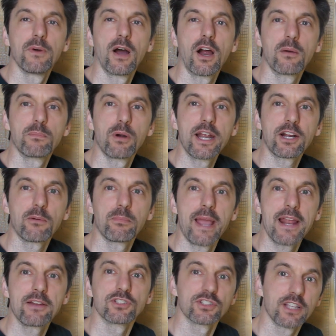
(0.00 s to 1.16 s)
our breaker
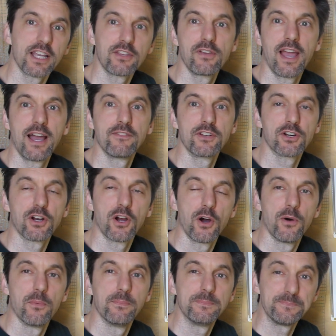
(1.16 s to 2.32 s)
panel, just like you have in your
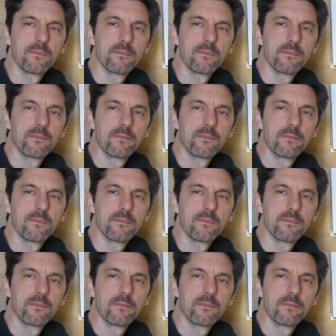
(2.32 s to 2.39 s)
home.